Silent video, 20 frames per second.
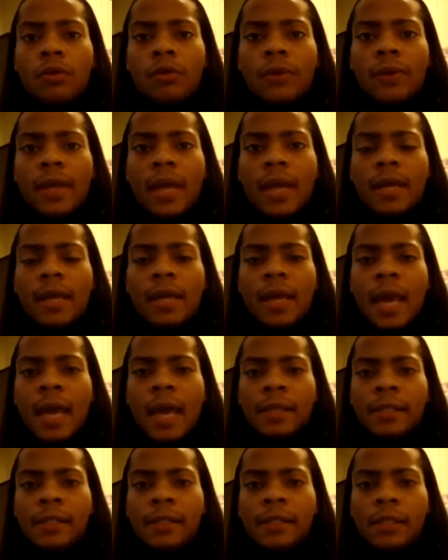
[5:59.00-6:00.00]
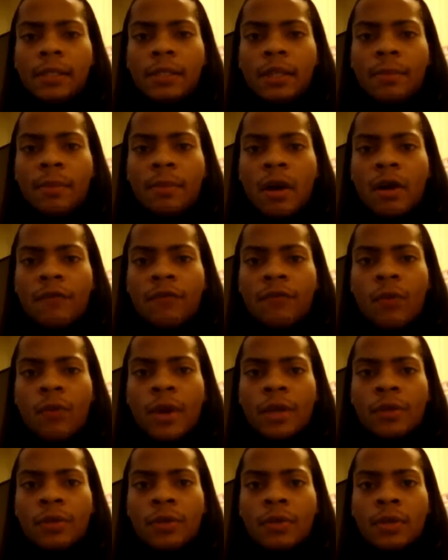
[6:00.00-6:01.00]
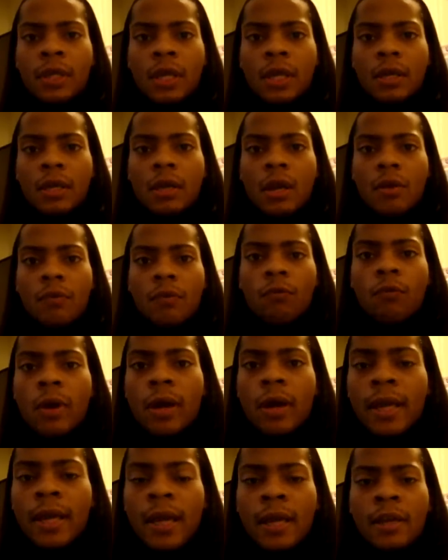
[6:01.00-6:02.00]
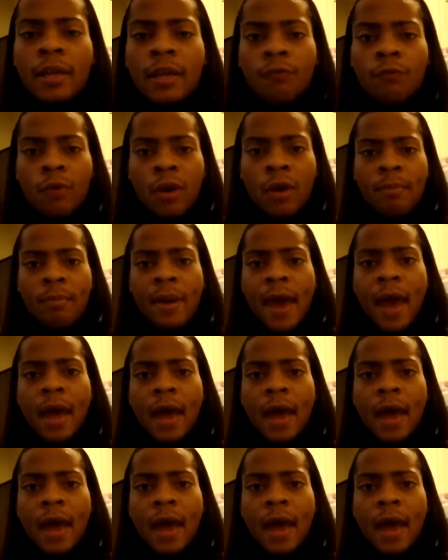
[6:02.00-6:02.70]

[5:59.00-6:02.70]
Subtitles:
creating a system of where you can run in and run